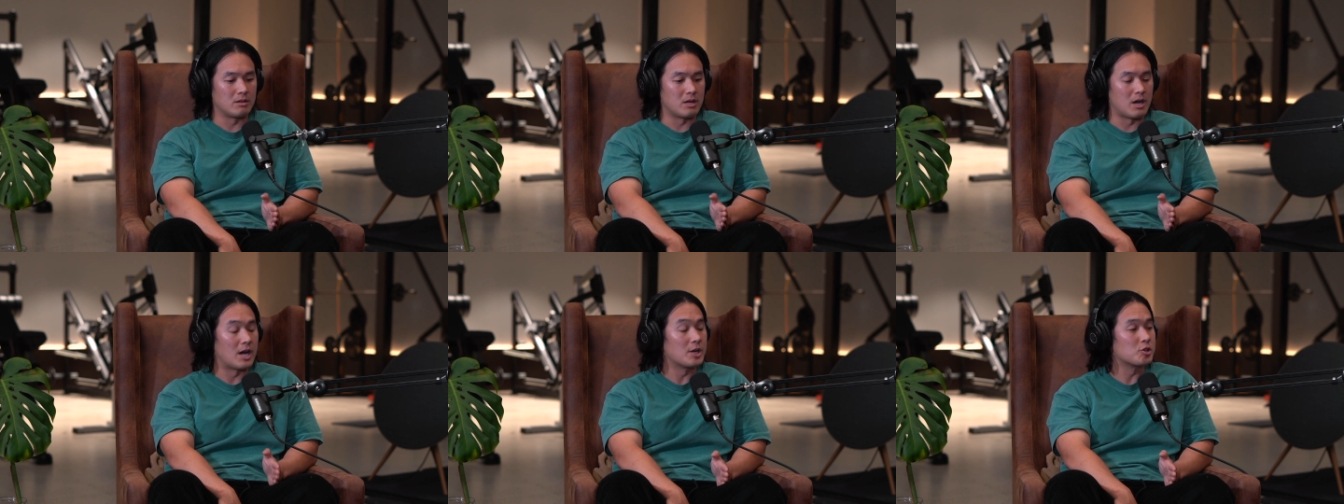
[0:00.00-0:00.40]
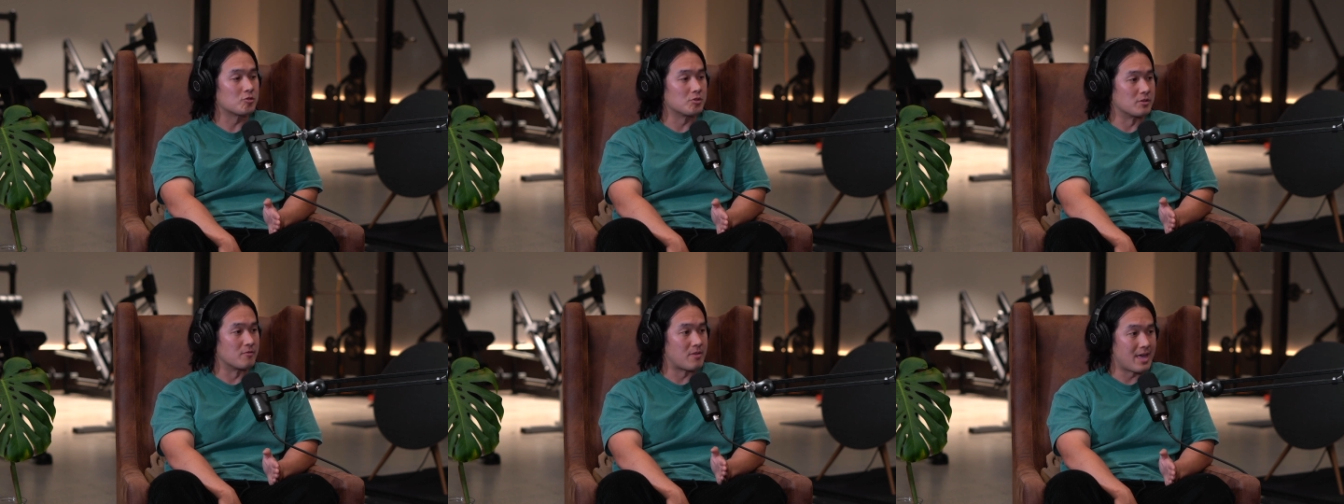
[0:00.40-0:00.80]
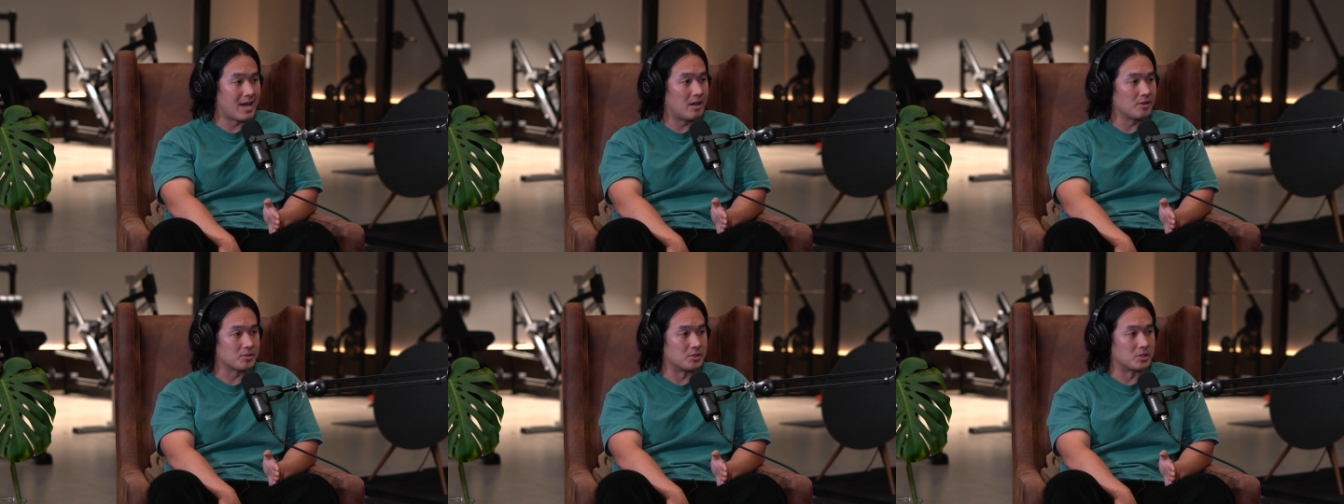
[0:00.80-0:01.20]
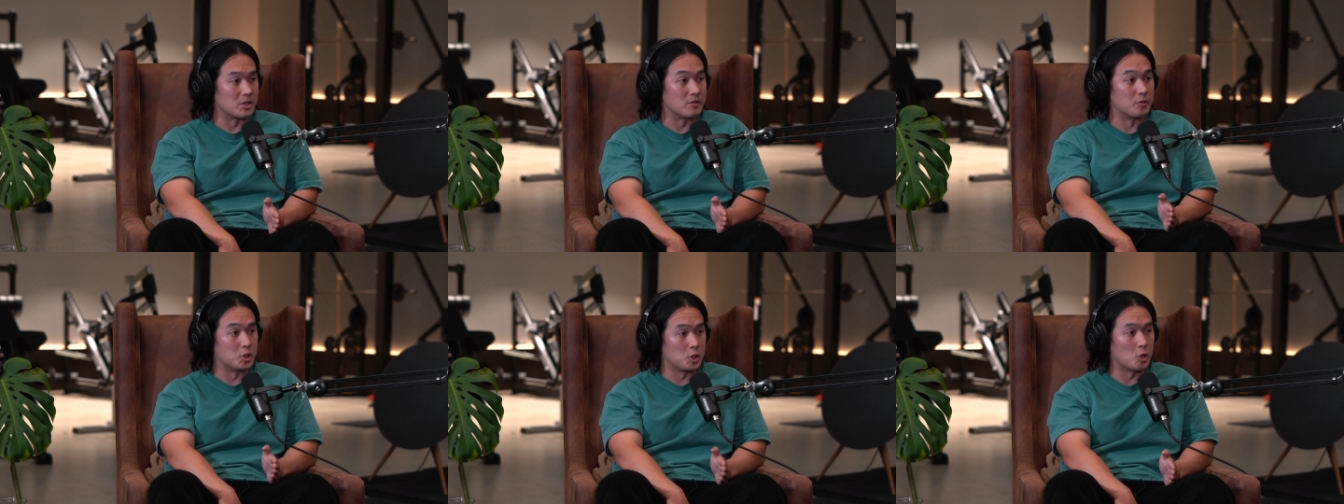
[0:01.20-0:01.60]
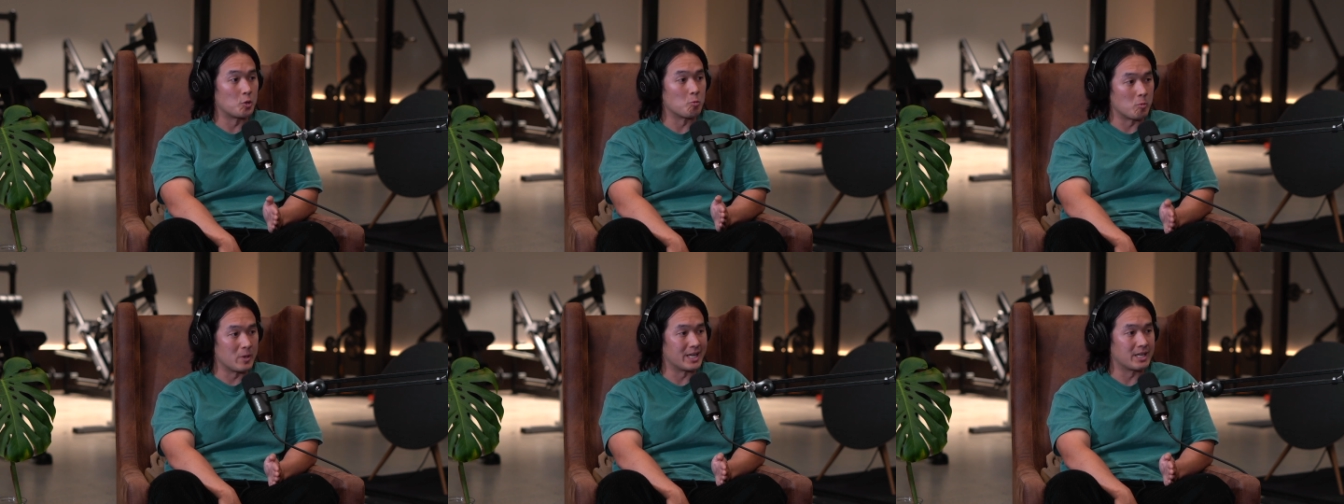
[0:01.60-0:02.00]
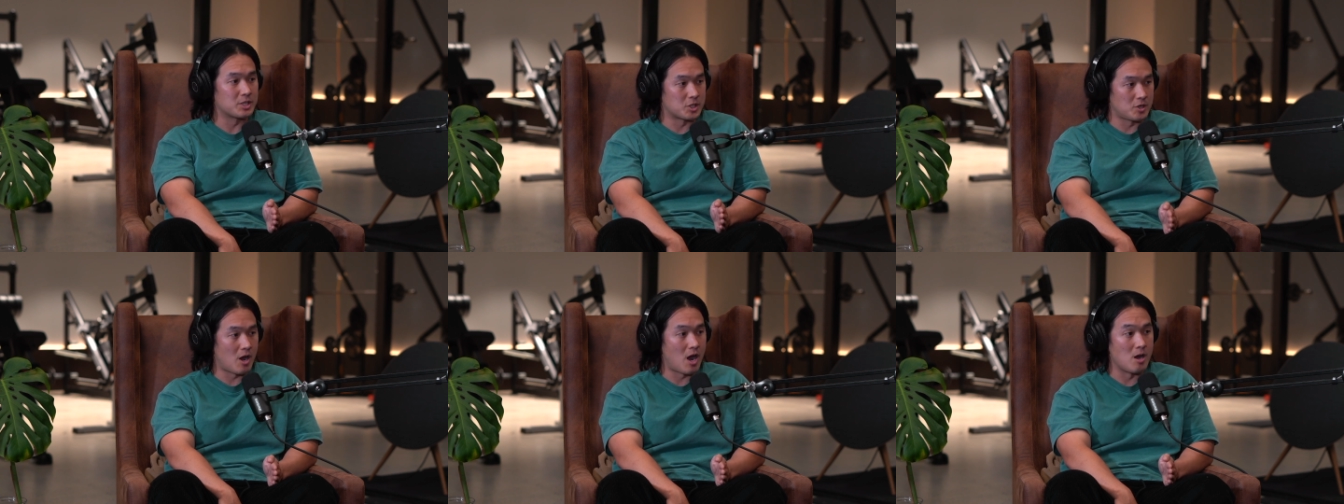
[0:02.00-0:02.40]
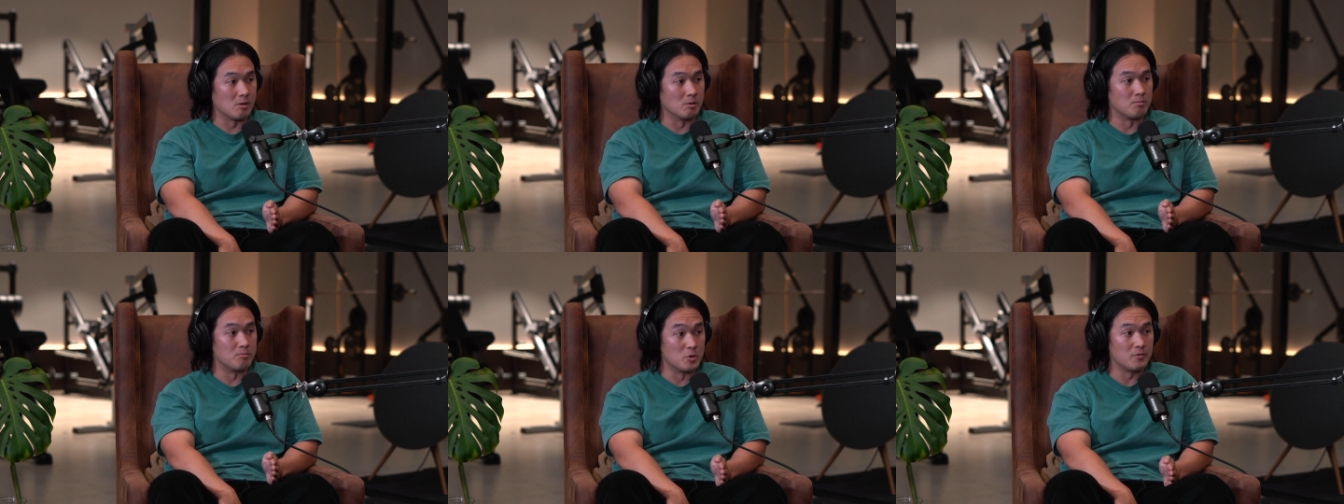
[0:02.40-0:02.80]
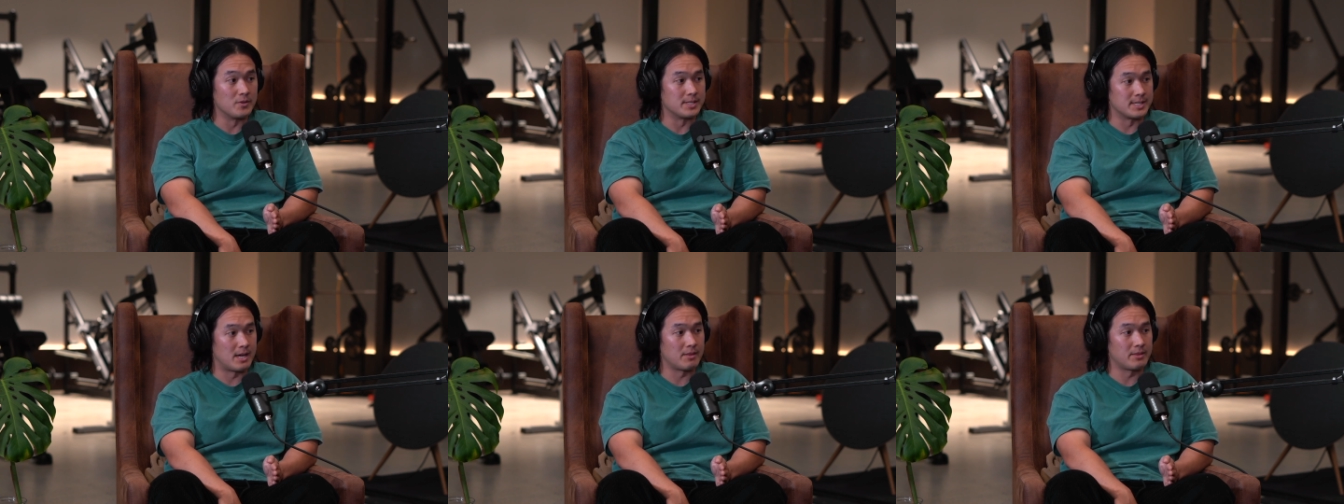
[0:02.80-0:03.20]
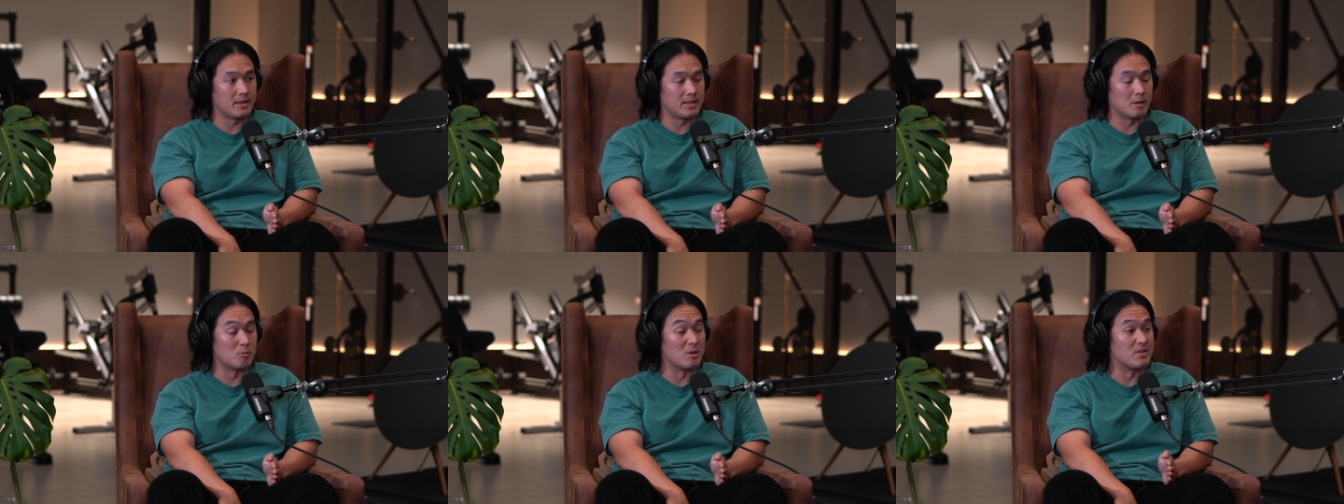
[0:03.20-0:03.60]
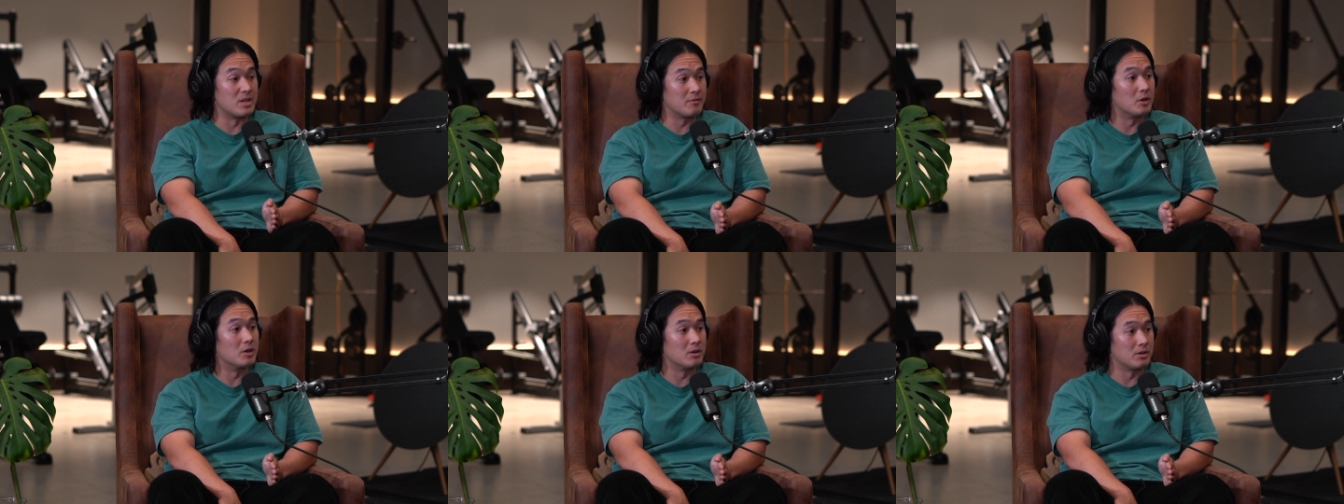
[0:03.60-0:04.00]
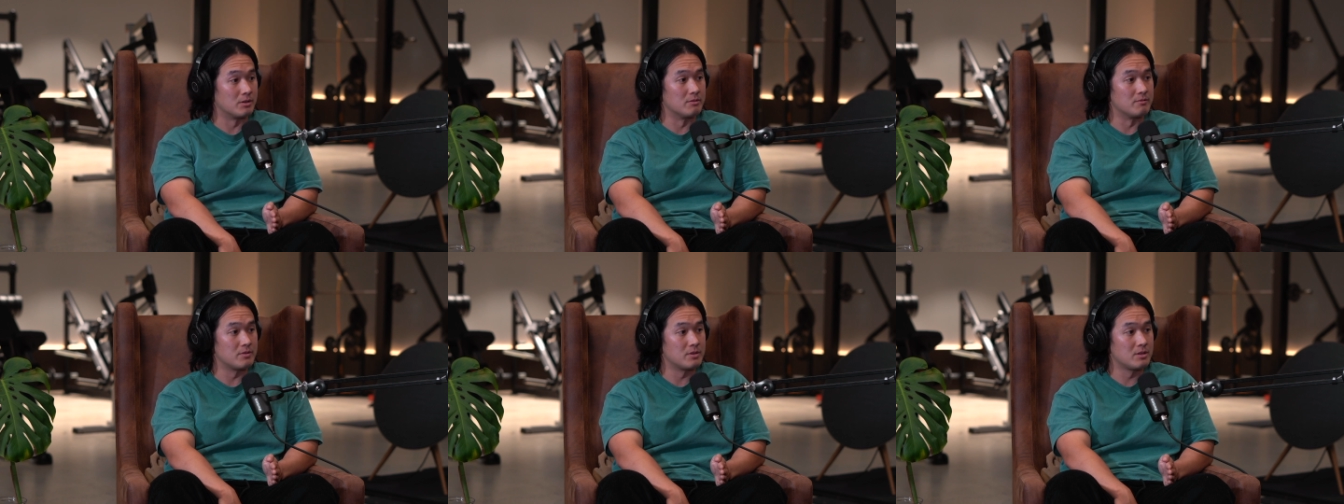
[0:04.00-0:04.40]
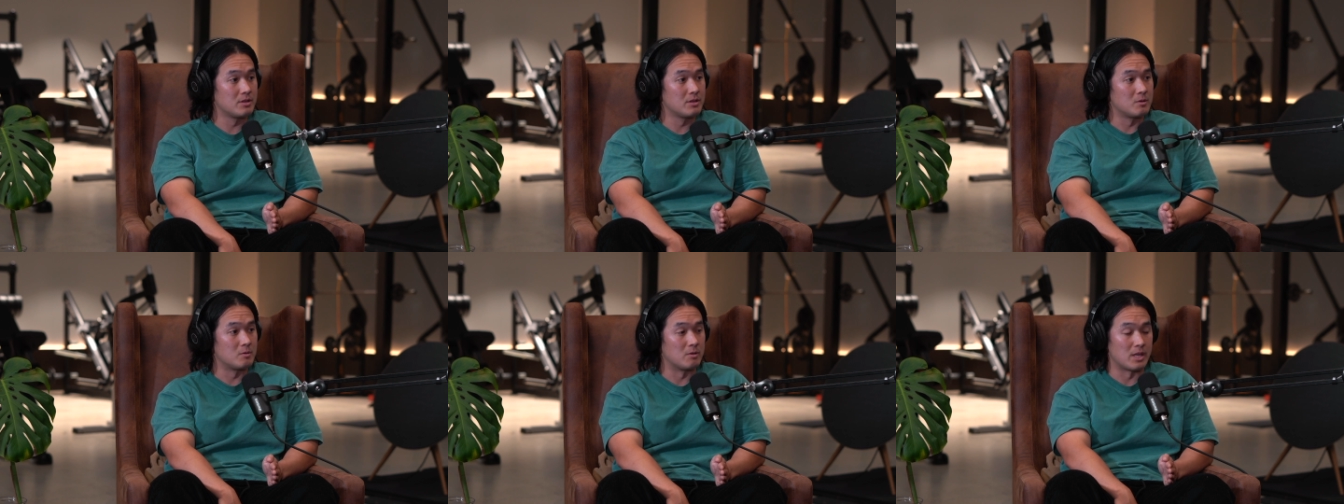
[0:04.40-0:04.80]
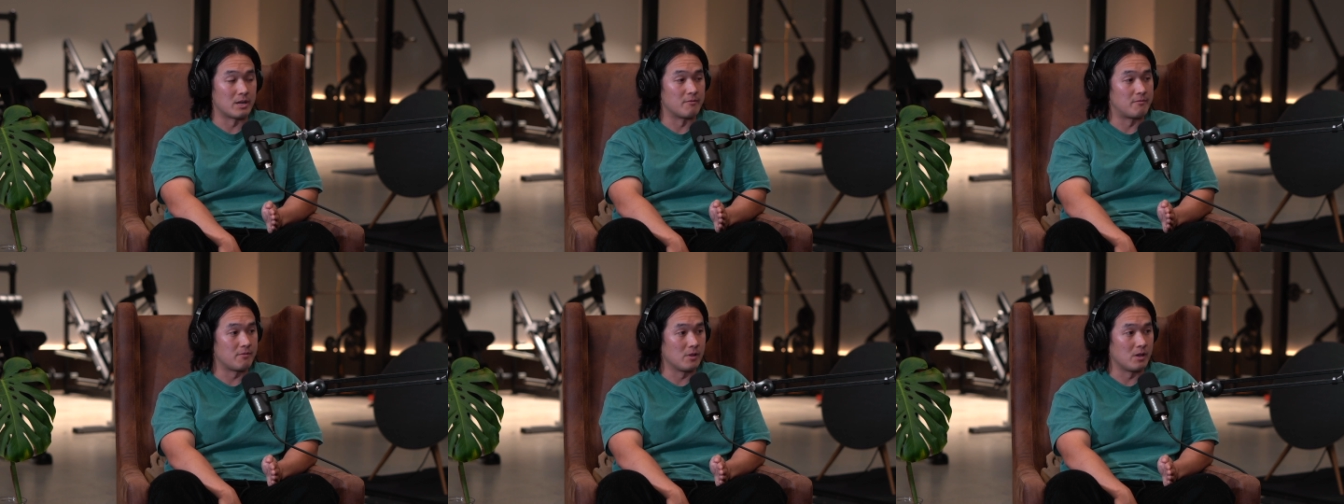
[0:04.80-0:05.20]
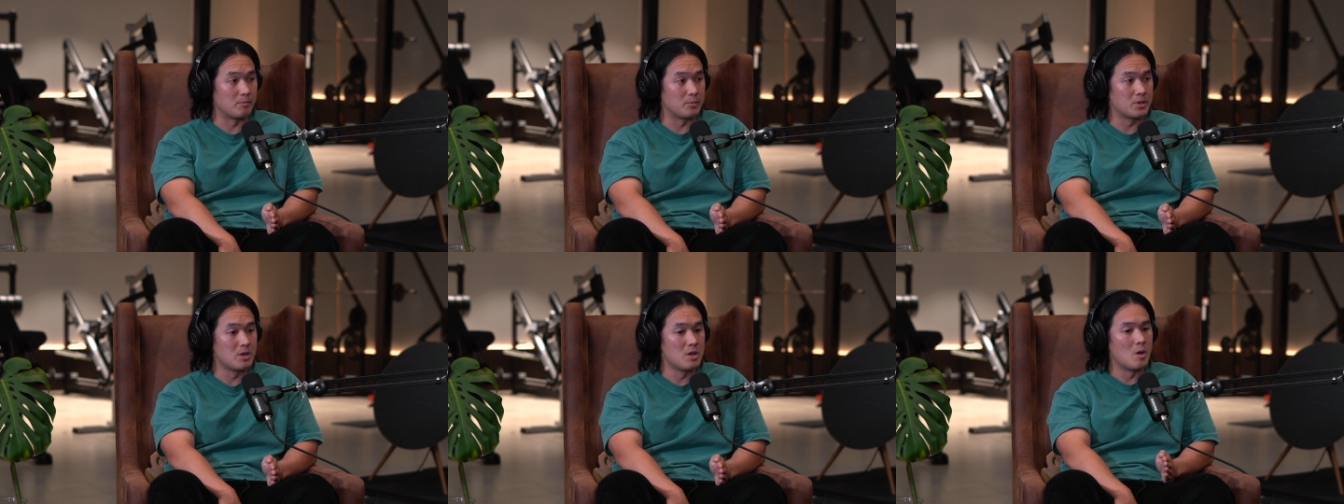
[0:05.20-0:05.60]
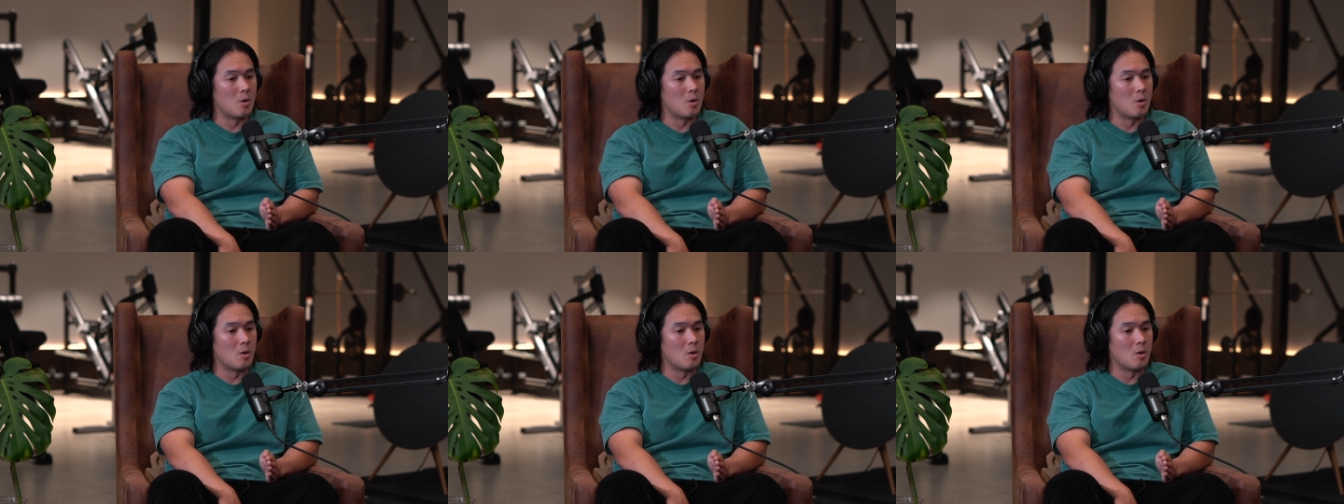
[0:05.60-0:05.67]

hundreds of thousands of John Wick style movies out there that we've never heard of or that have flopped.